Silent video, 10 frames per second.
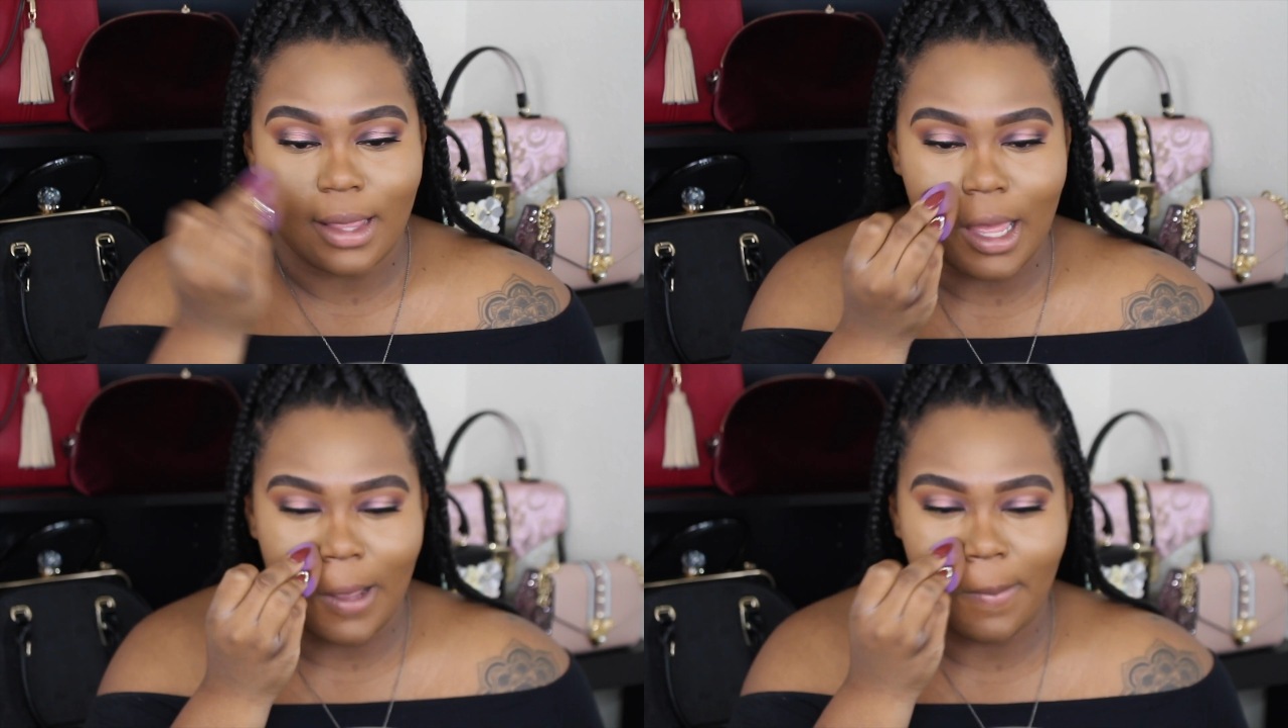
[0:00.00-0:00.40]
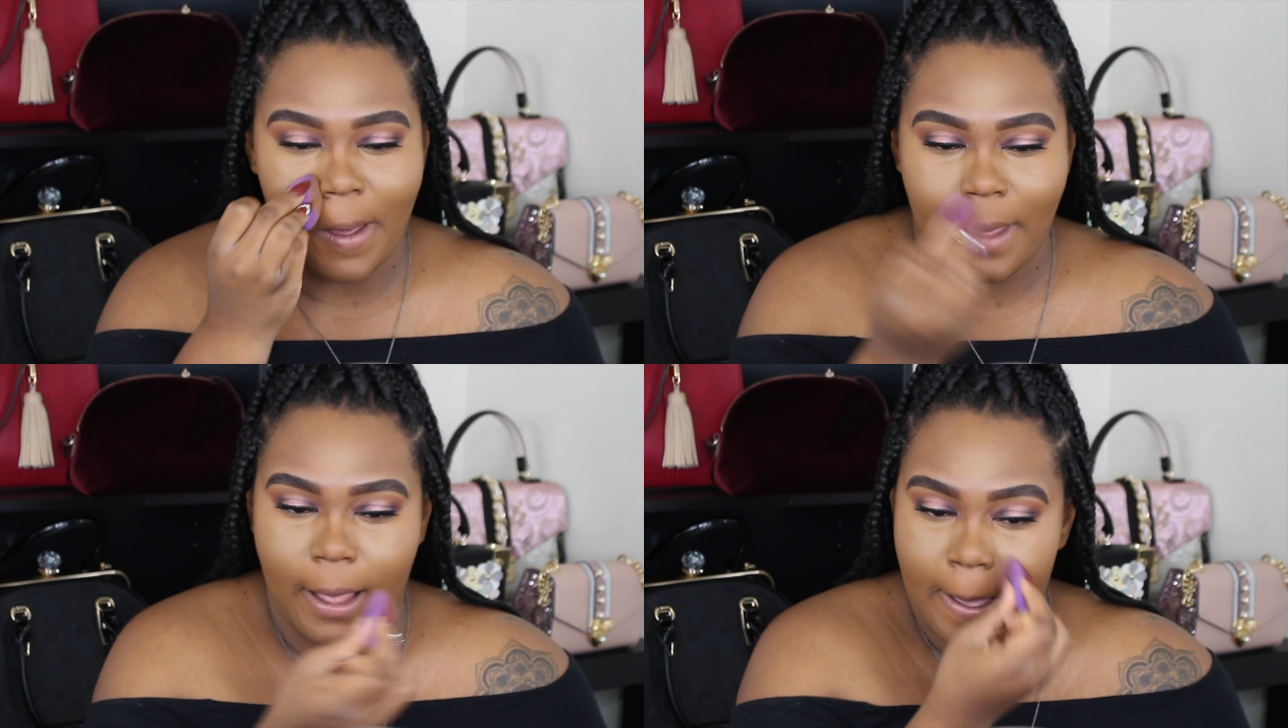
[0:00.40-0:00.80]
that
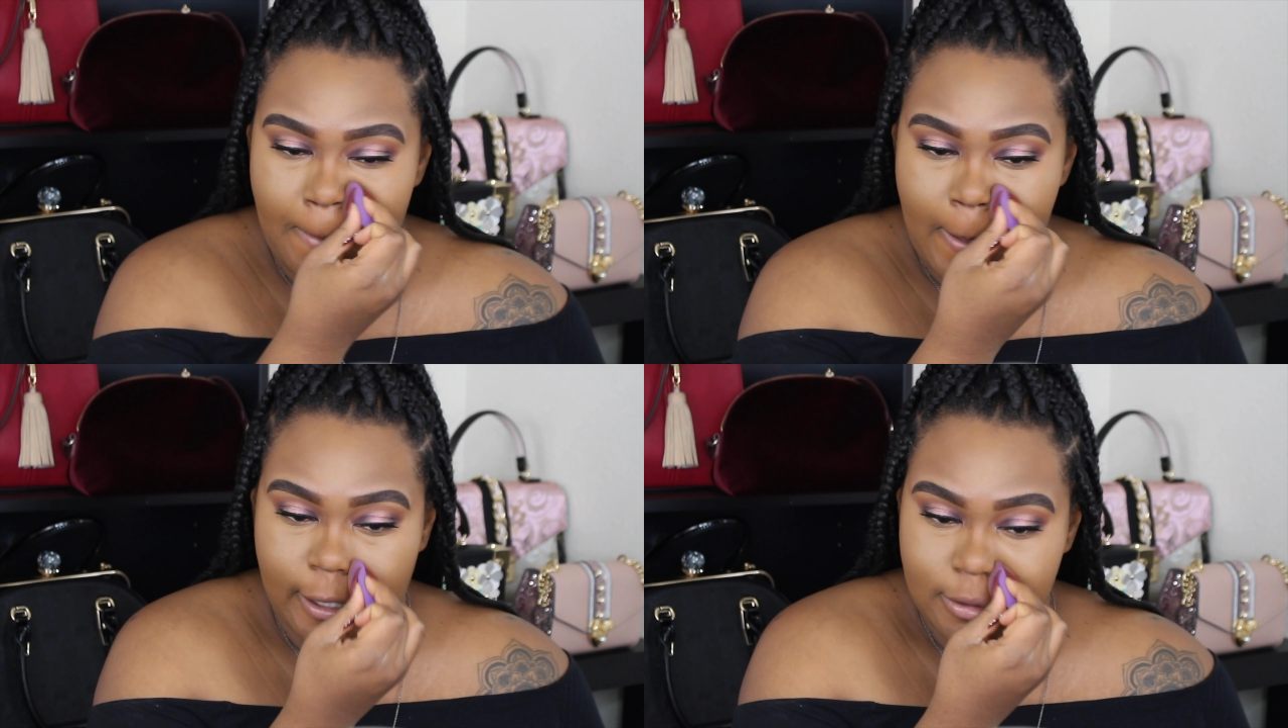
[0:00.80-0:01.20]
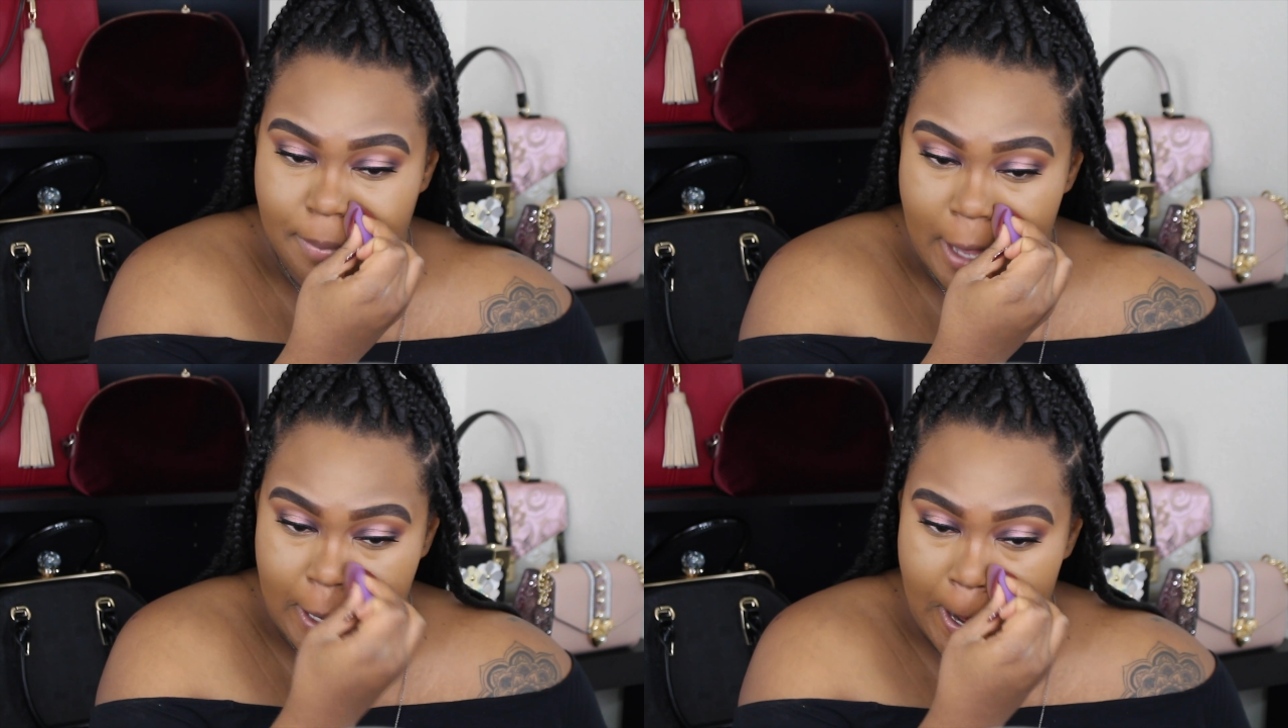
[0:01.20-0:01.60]
my makeup does
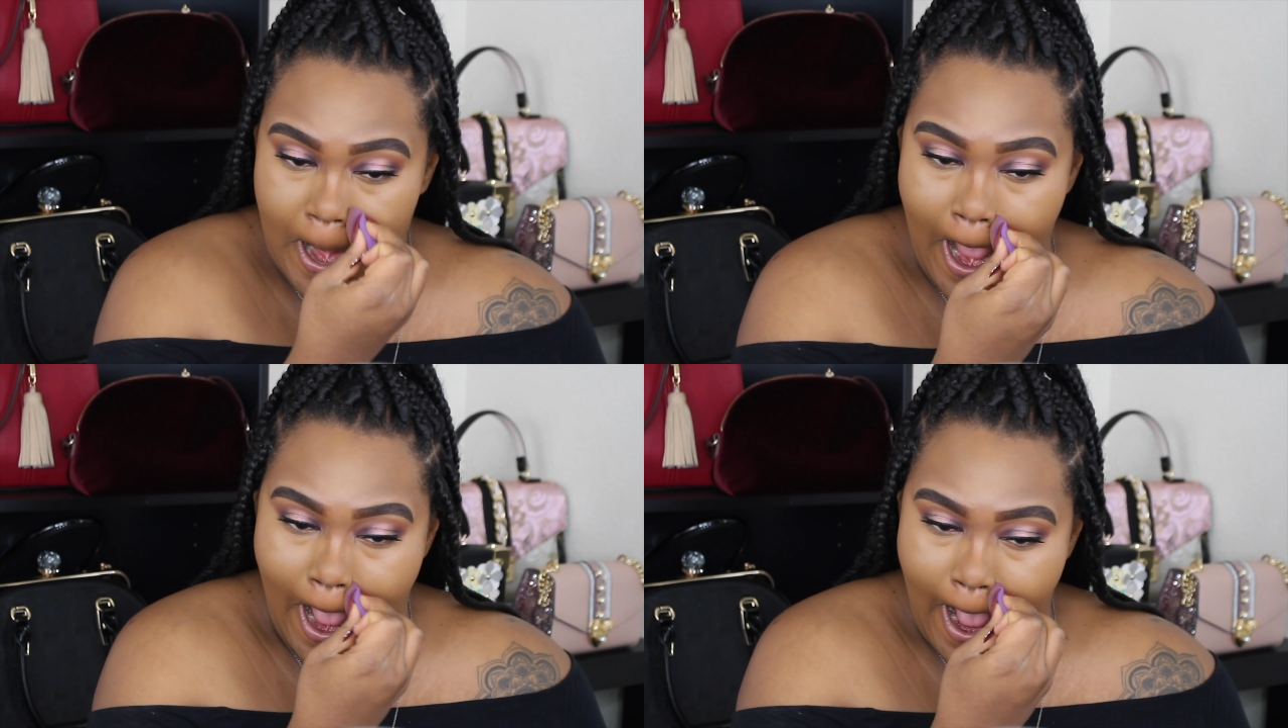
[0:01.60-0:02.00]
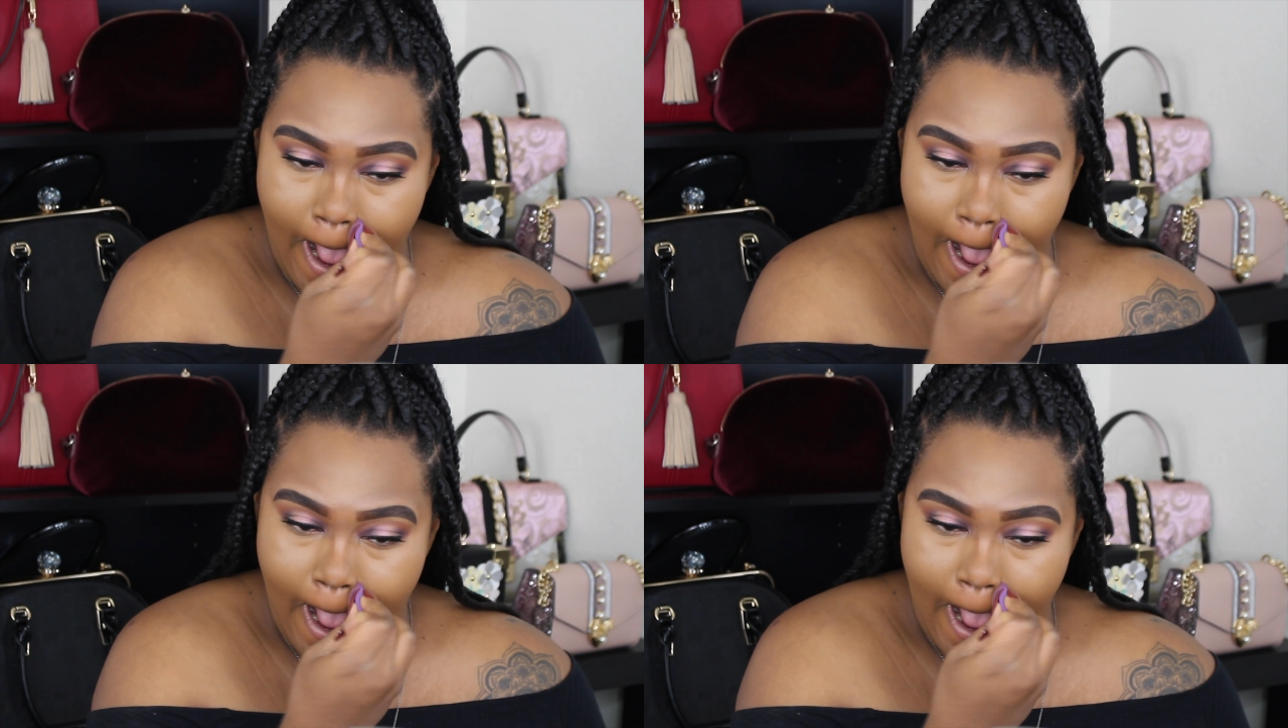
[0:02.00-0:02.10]
better